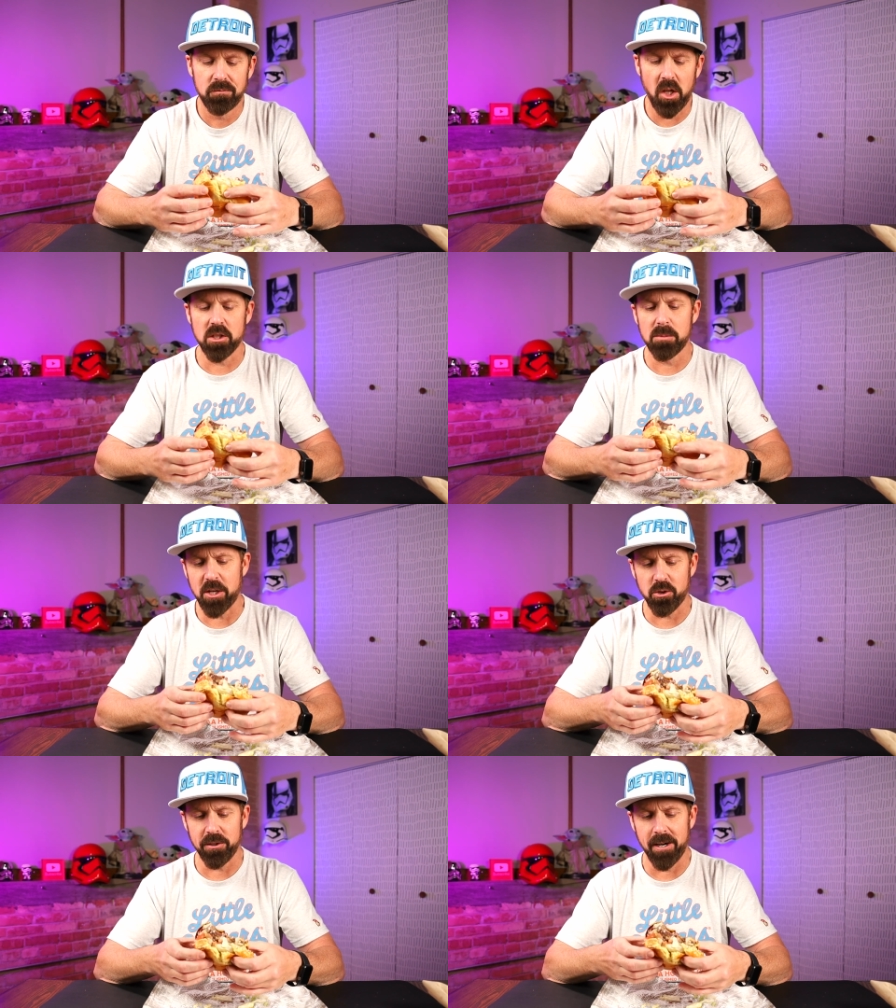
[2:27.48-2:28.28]
Nothing
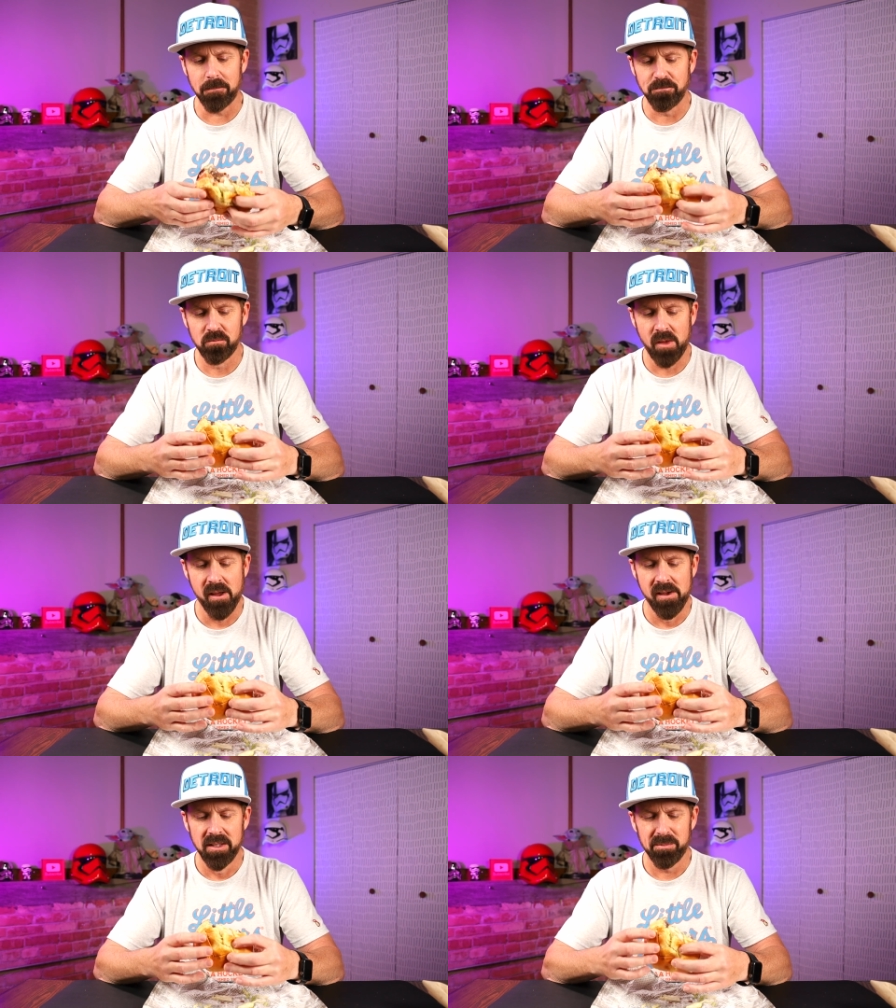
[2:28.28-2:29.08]
special there,
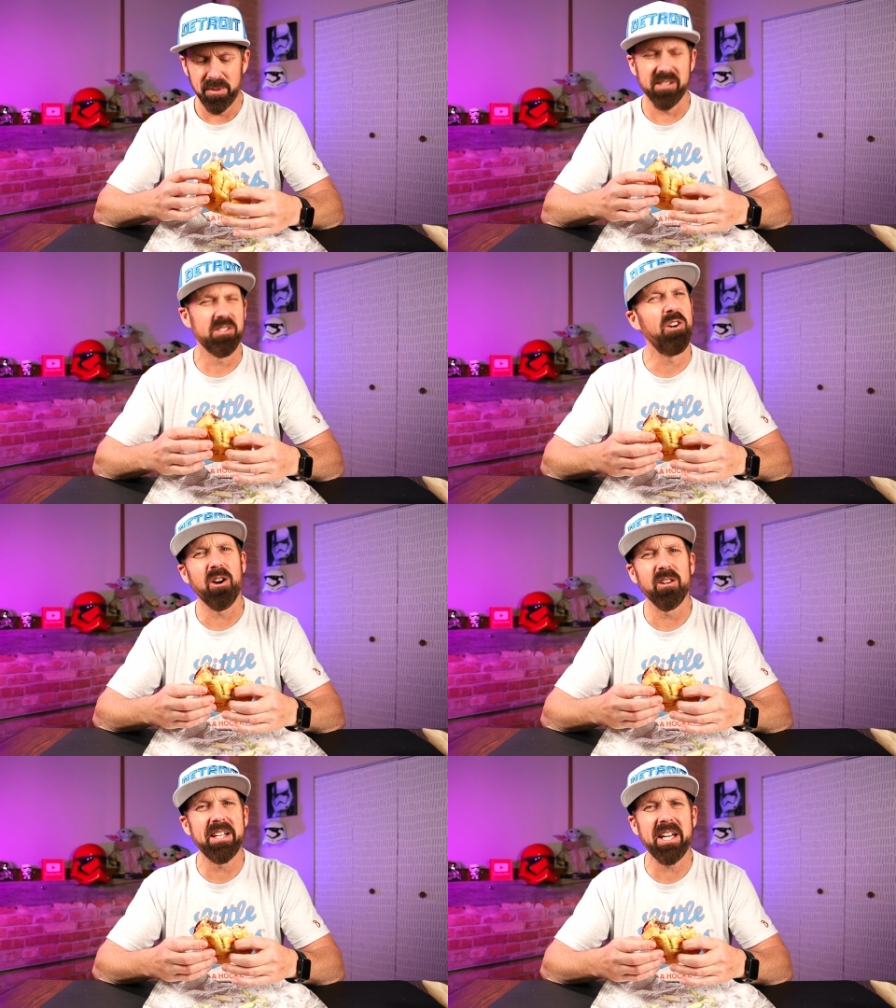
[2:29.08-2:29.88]
but this
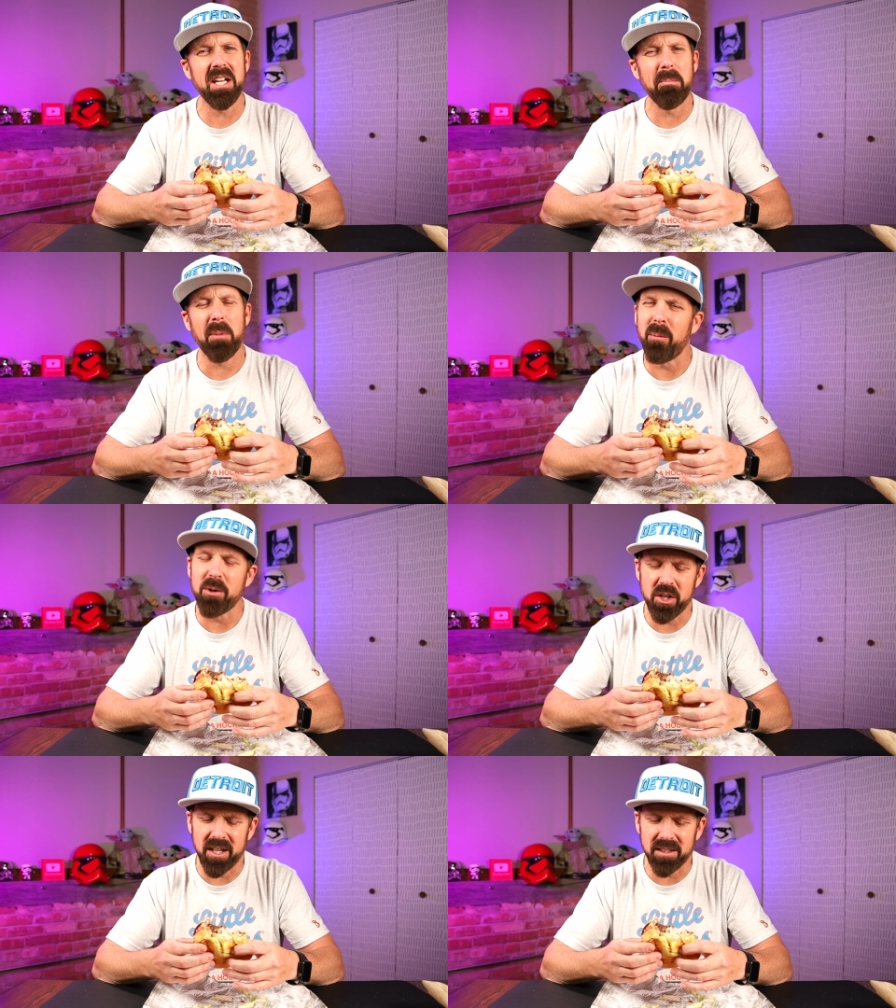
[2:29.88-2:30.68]
garlicky
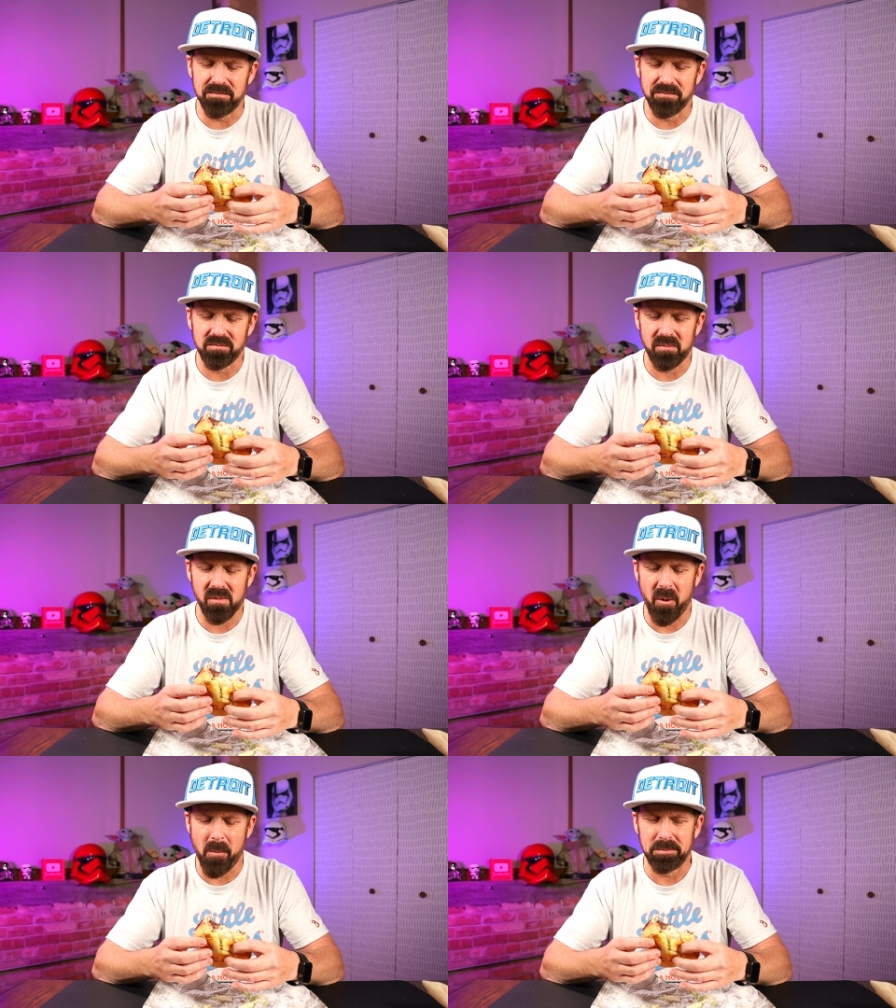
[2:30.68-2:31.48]

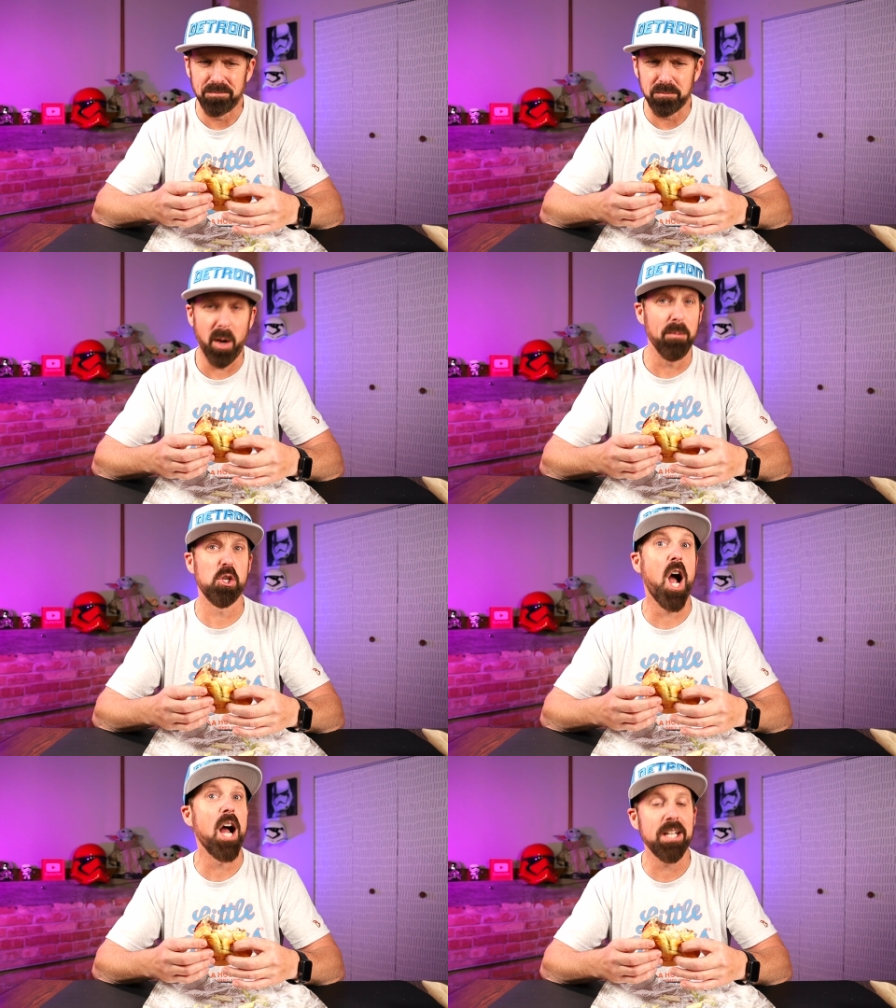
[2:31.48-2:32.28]

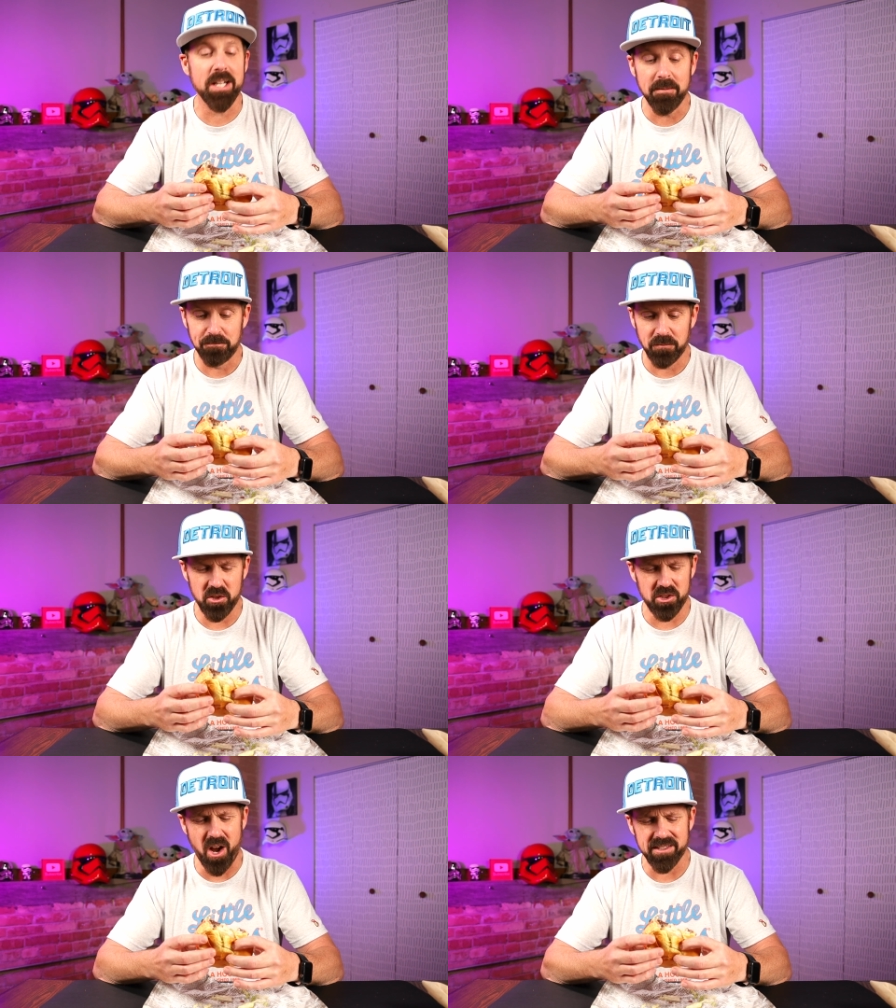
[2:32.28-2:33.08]
Parmesan-y
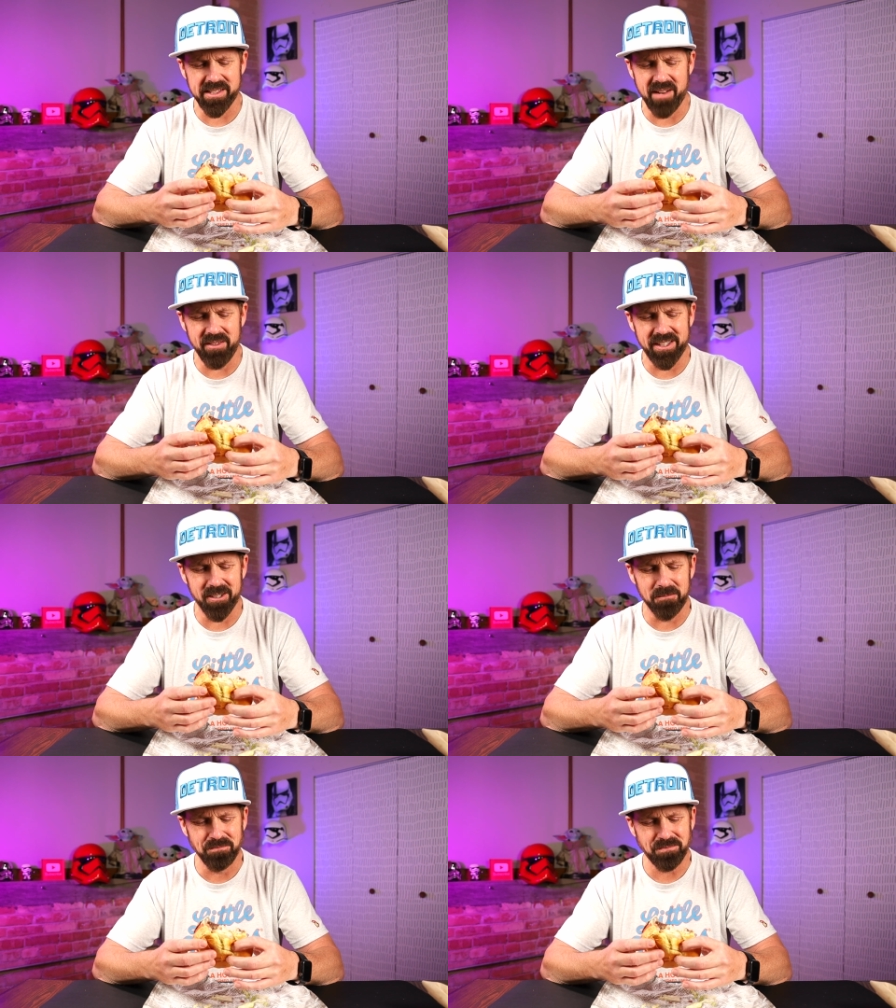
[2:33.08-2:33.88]
sauce they have on
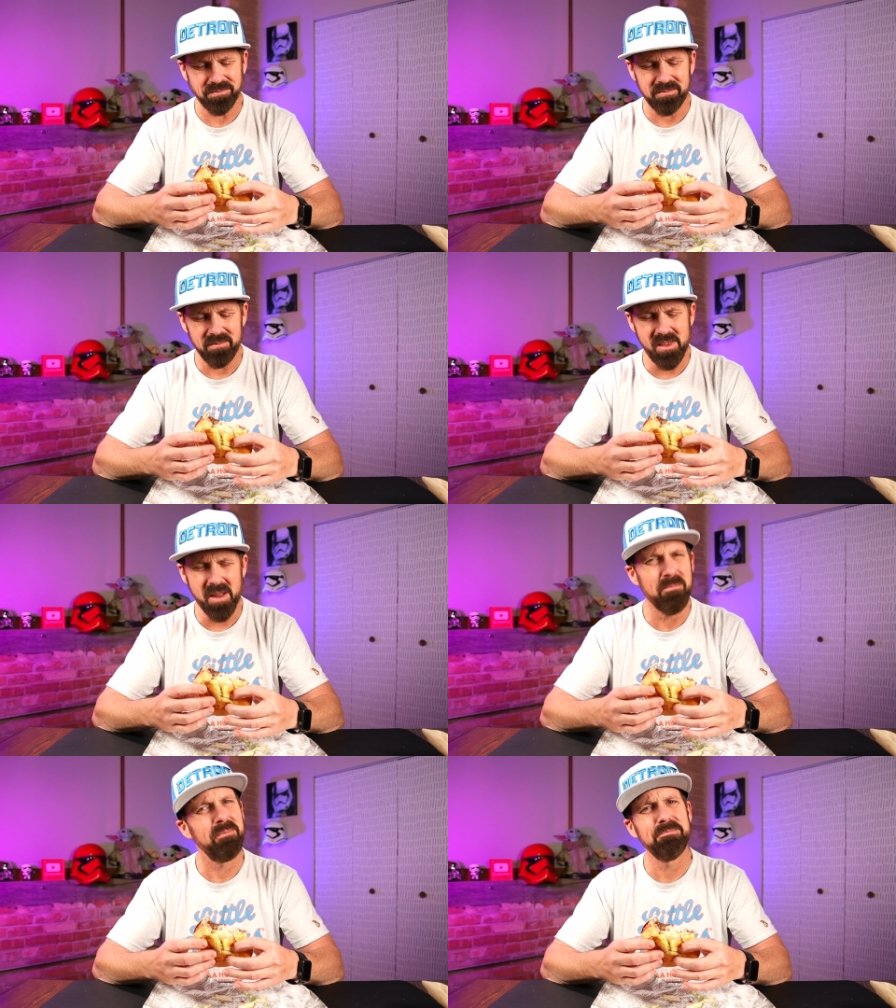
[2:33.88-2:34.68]
here,
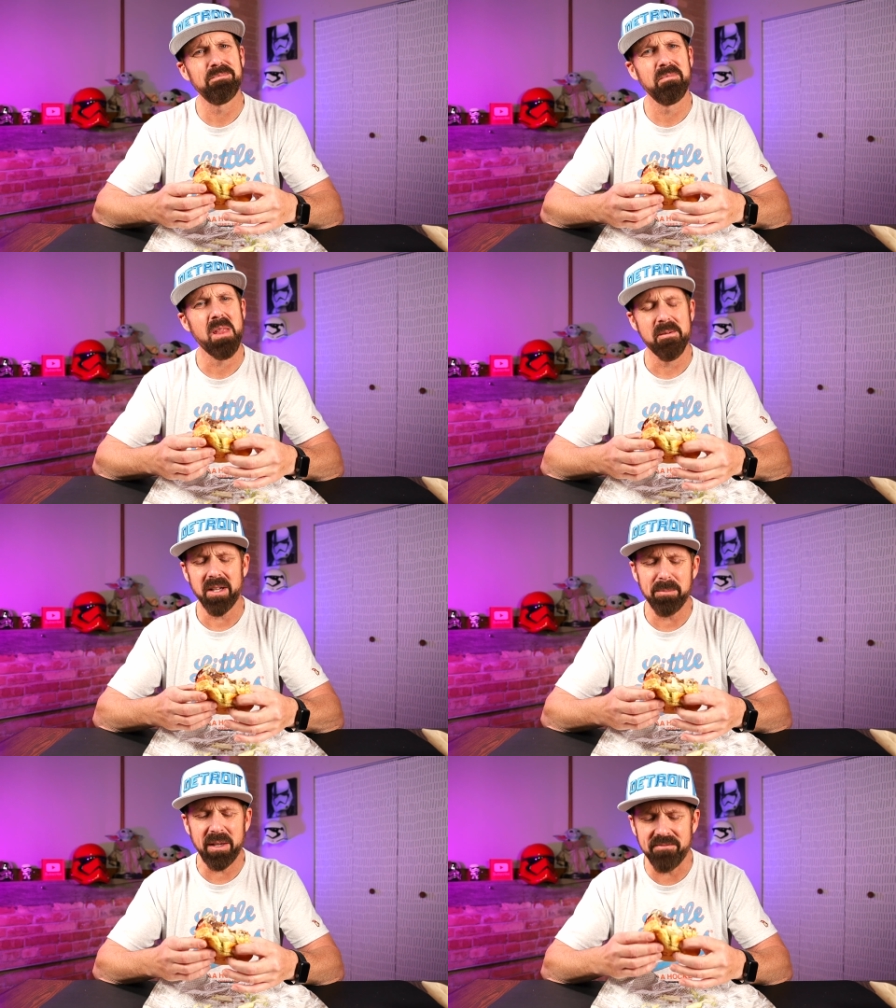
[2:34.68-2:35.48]

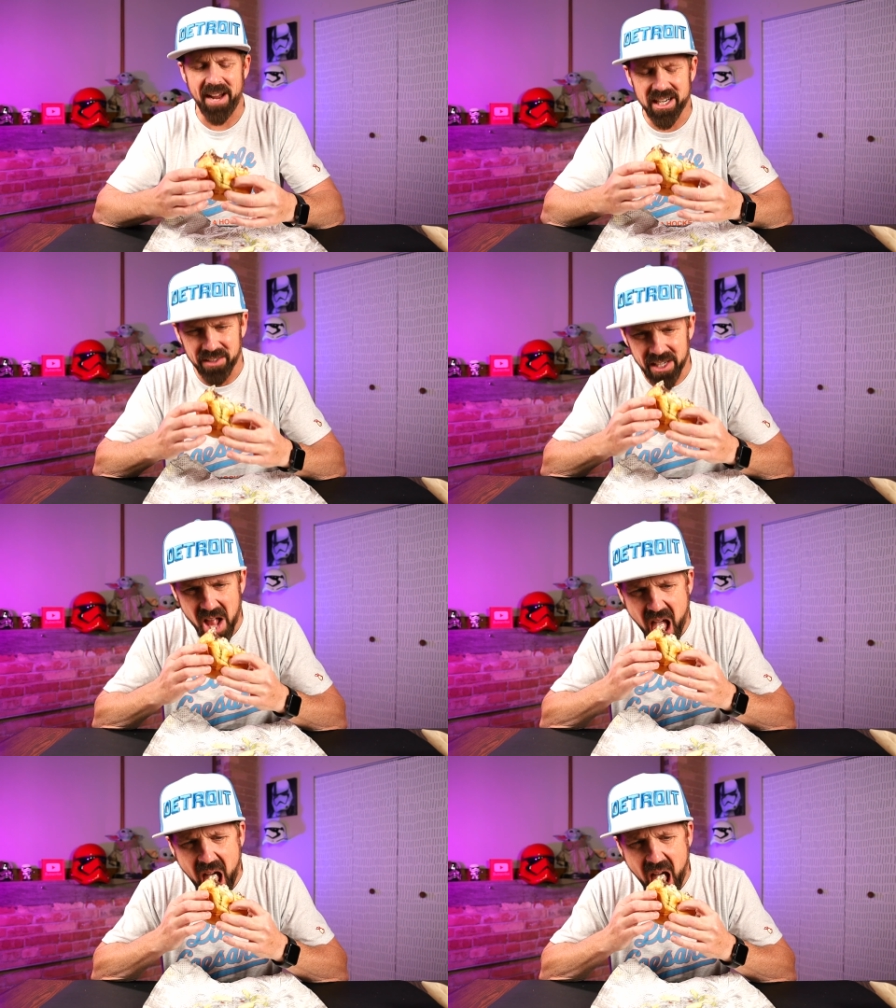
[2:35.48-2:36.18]
not a big fan of it.